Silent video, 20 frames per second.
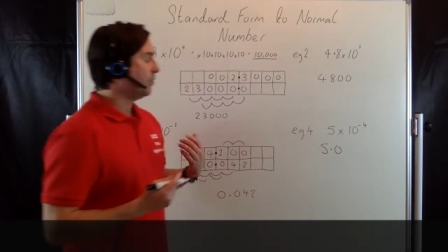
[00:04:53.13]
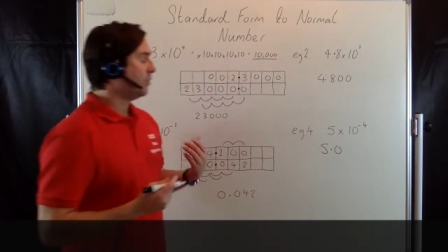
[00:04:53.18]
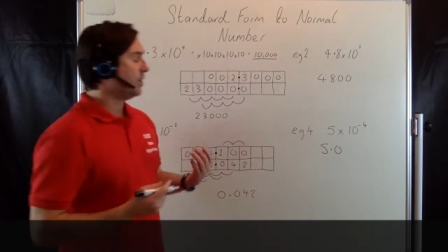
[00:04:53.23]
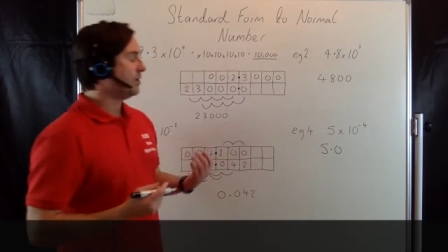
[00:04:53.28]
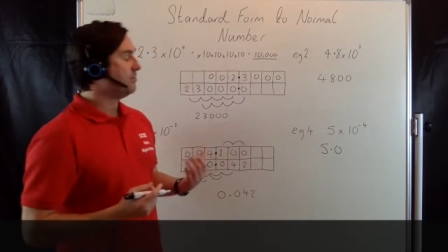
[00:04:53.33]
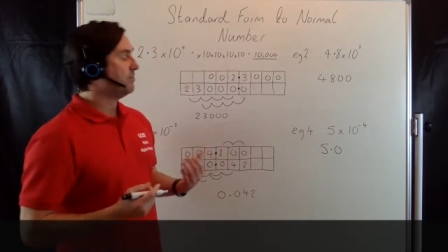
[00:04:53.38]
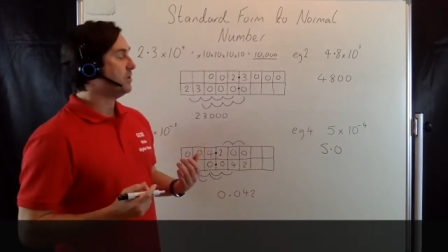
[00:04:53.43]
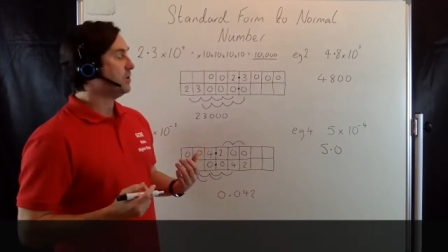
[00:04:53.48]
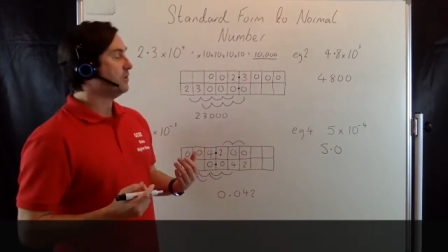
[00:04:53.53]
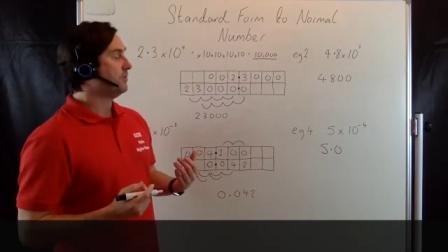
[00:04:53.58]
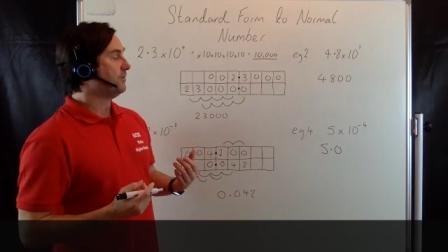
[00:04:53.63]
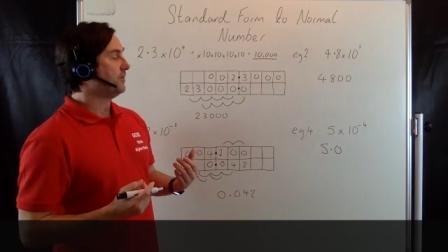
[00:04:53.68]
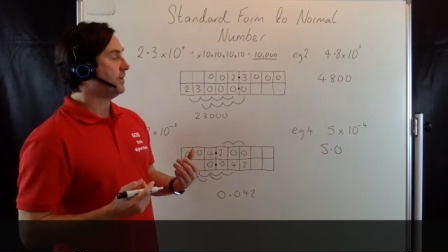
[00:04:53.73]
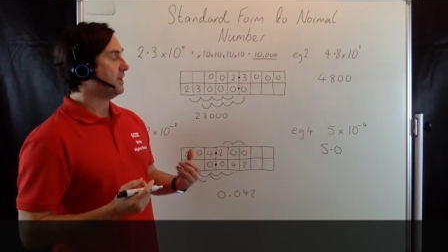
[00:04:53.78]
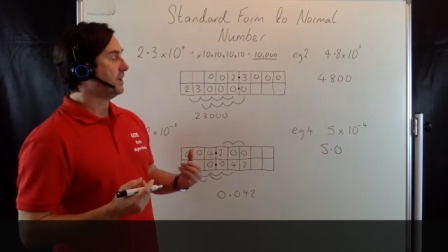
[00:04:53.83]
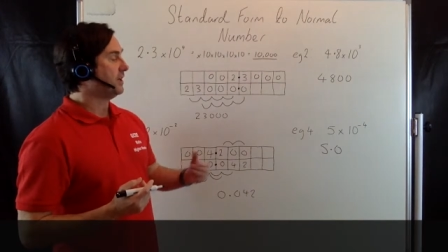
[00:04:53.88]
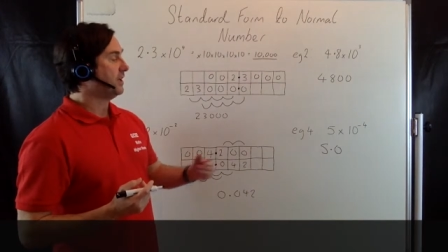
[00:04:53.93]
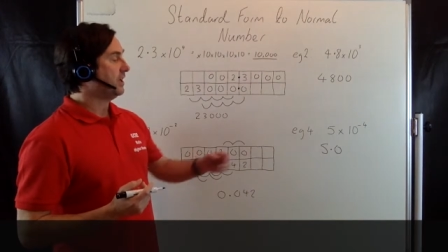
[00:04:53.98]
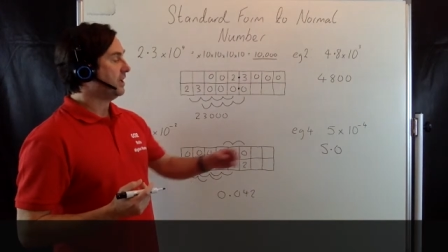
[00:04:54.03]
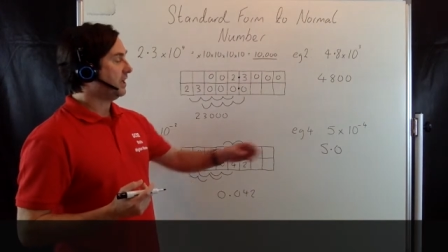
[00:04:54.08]
we're
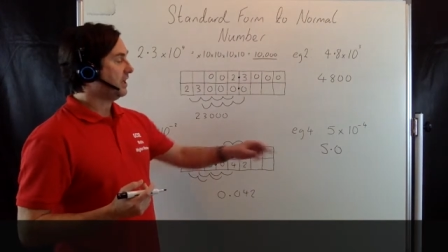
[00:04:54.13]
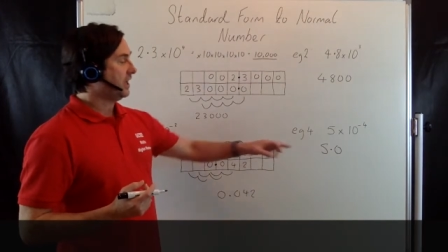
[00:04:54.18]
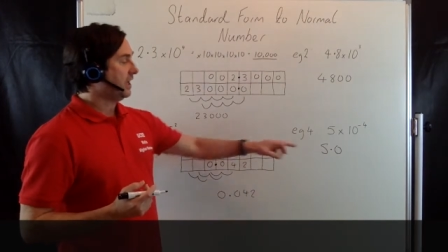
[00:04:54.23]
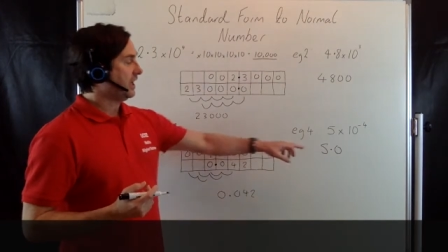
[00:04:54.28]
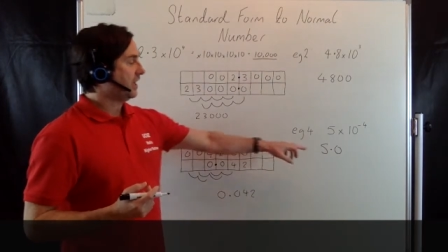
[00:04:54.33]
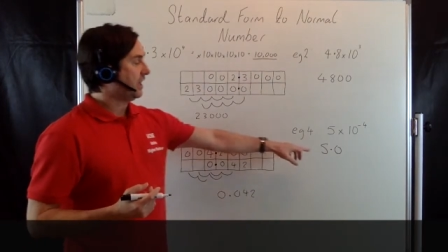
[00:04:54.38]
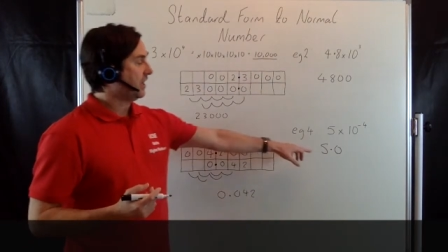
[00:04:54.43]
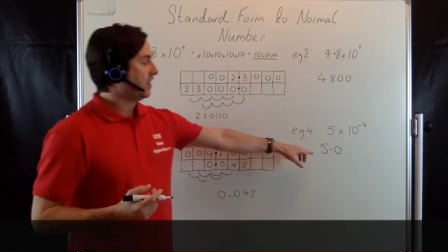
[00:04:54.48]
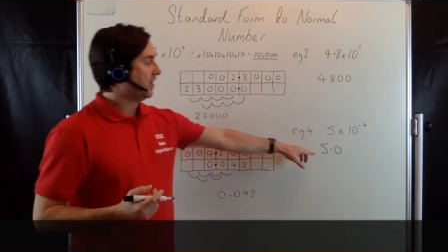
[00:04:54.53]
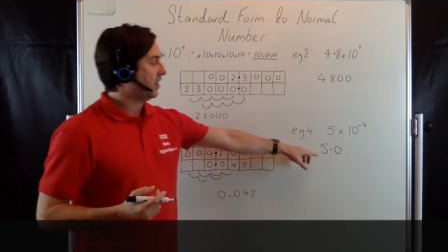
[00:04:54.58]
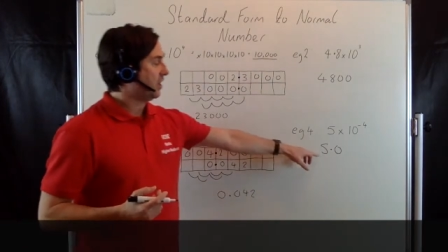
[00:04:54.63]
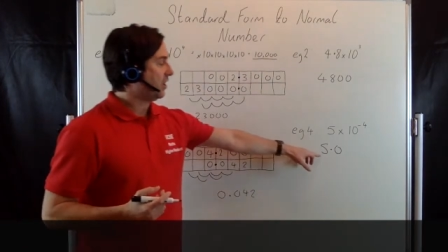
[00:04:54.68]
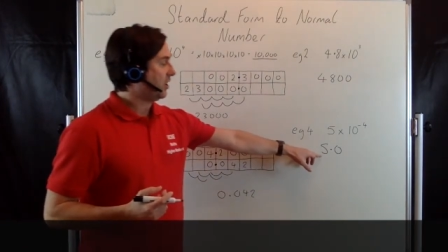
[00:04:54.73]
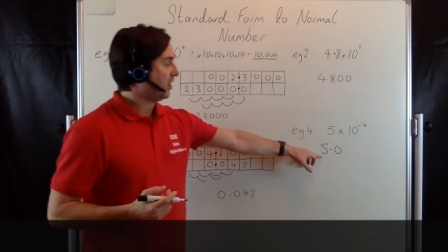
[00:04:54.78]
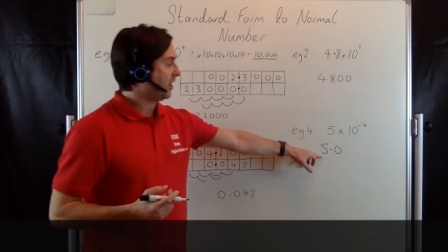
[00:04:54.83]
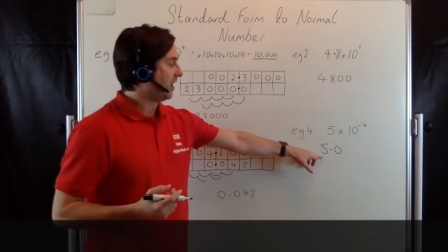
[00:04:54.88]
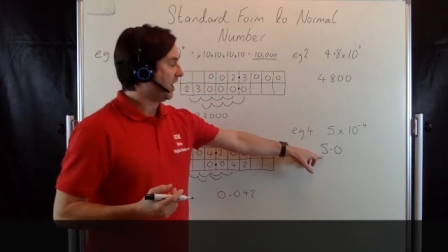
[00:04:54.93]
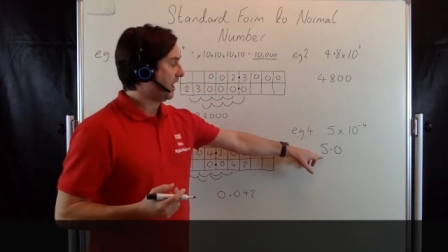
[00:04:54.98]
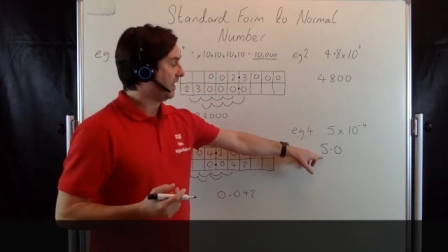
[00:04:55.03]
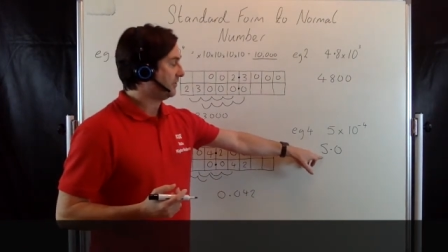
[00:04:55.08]
moving
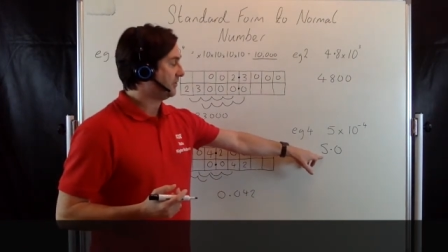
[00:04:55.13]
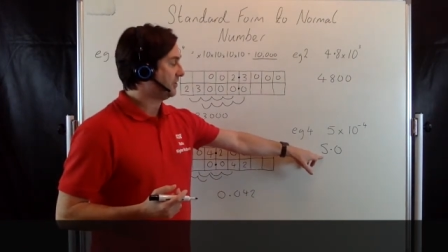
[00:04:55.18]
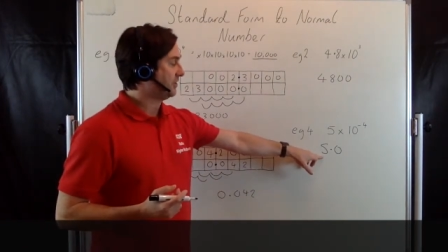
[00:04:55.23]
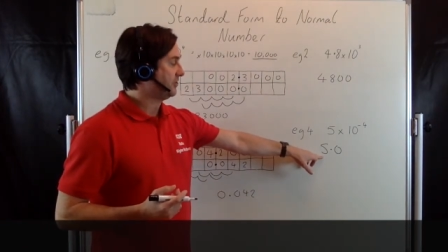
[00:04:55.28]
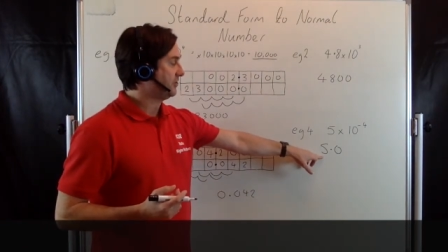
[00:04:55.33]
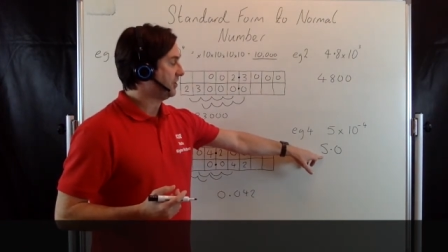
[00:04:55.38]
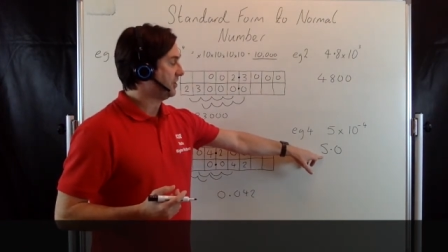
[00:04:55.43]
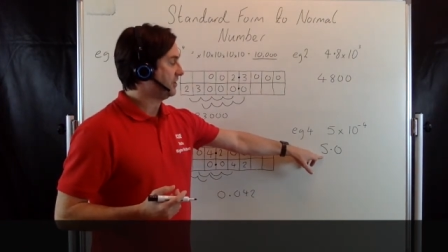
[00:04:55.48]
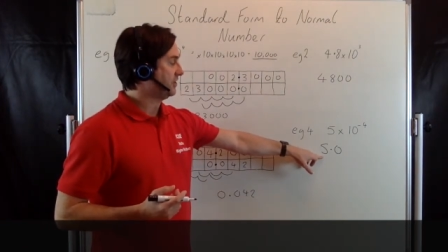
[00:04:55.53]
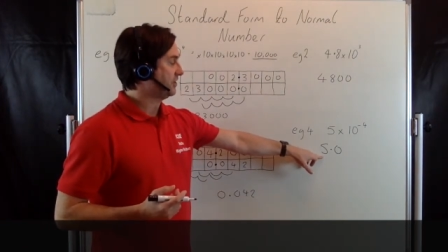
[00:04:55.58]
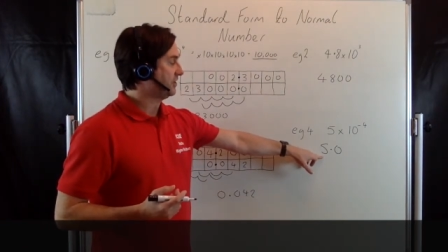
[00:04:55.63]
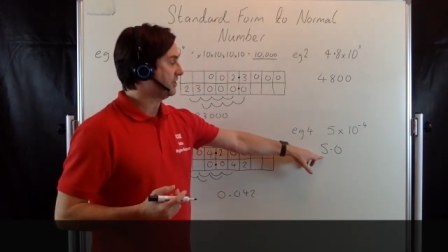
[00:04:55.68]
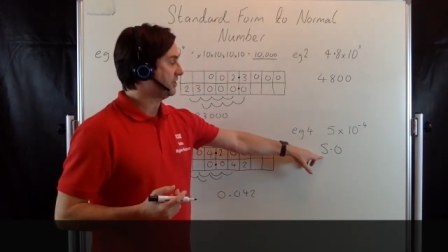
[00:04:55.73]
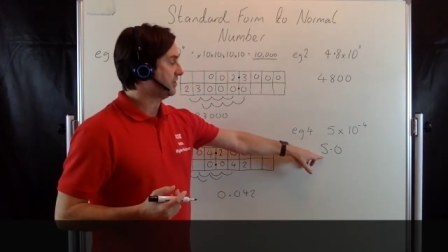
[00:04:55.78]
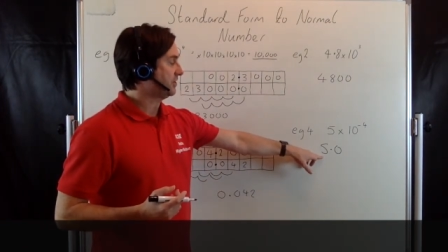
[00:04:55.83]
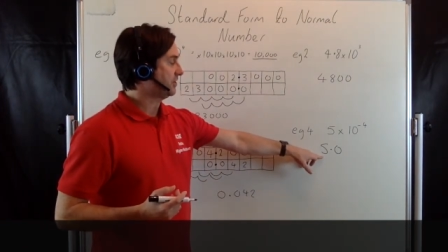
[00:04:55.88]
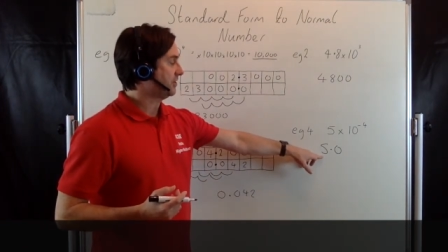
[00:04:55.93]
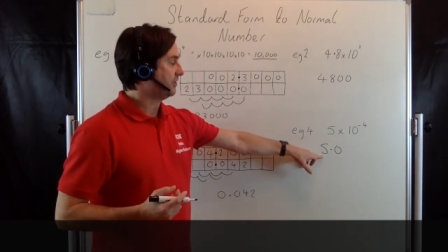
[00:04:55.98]
our digits,